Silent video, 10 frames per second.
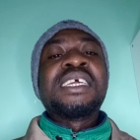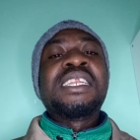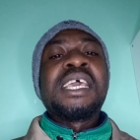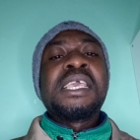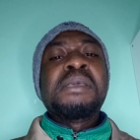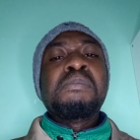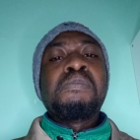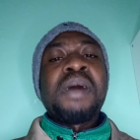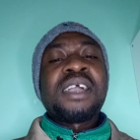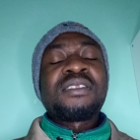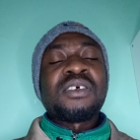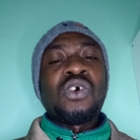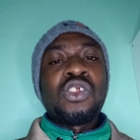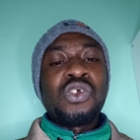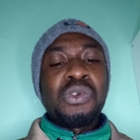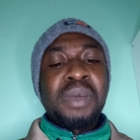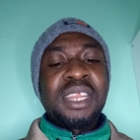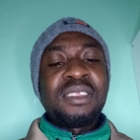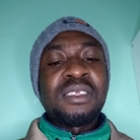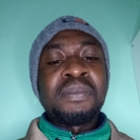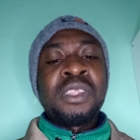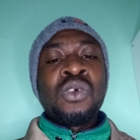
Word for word: the impact on humanity,